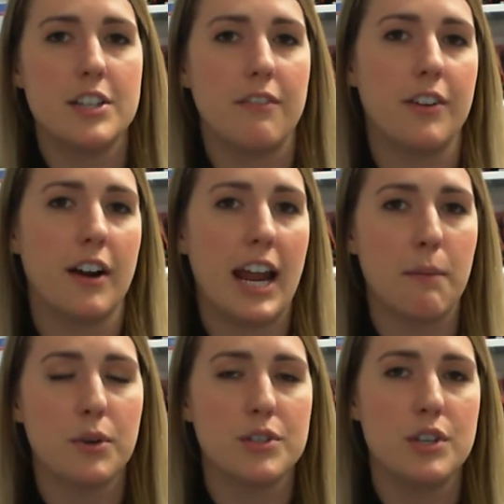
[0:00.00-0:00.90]
if you're
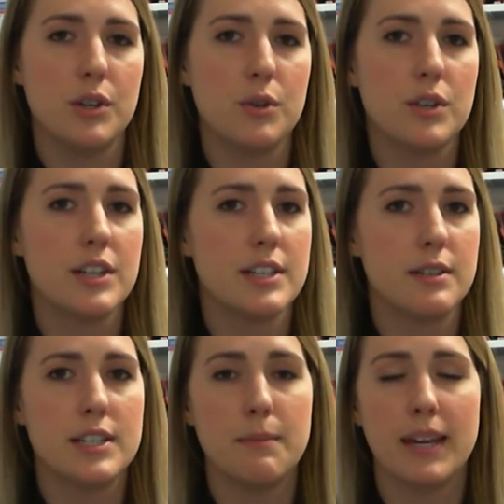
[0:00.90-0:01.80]
able to
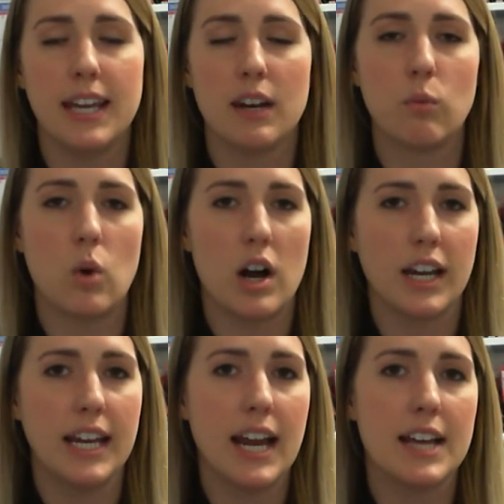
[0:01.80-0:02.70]
begin
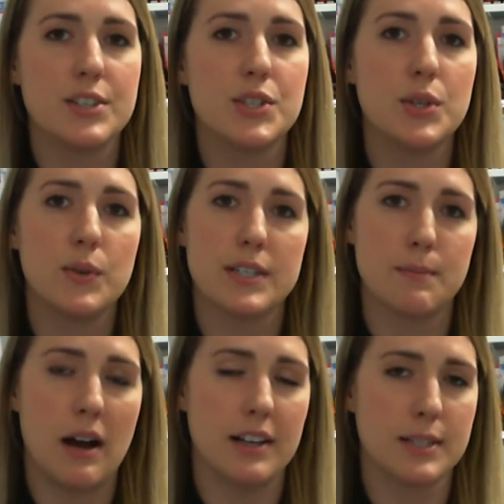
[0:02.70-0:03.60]
walking as soon as
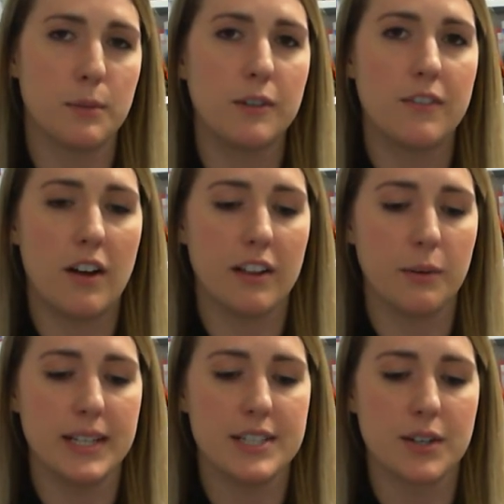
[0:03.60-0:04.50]
possible
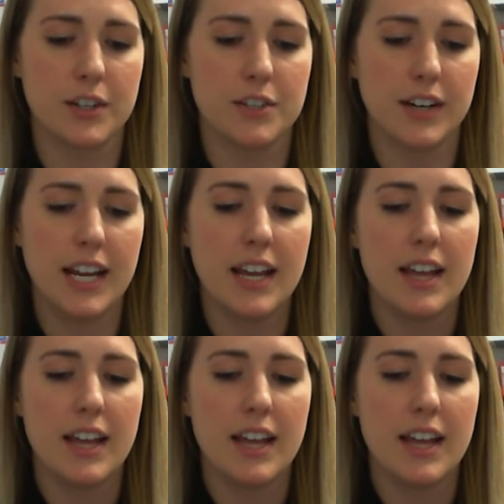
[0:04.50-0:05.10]
following surgery.